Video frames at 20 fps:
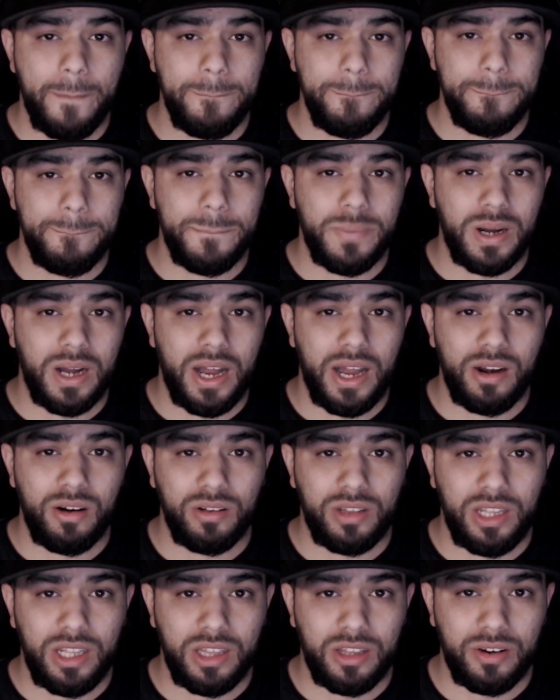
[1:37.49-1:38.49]
But I don't
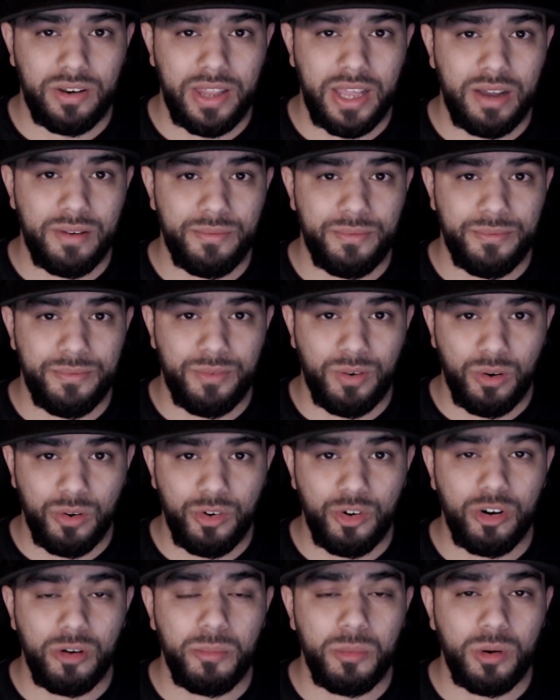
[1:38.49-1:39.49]
think they're that
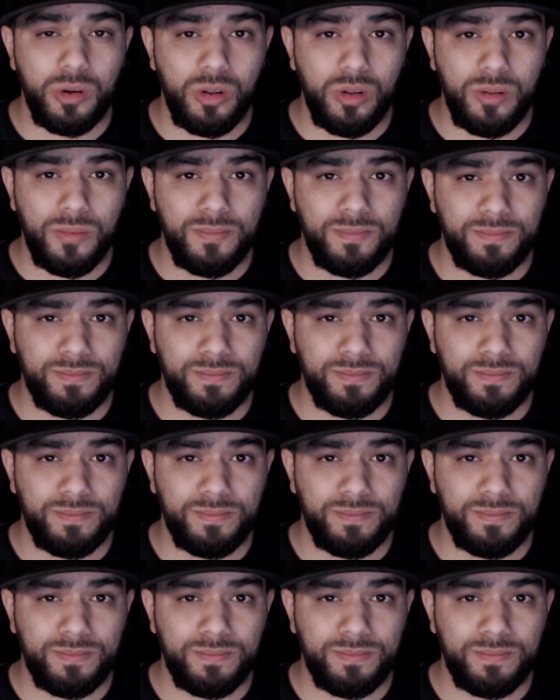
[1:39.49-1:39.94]
vulnerable.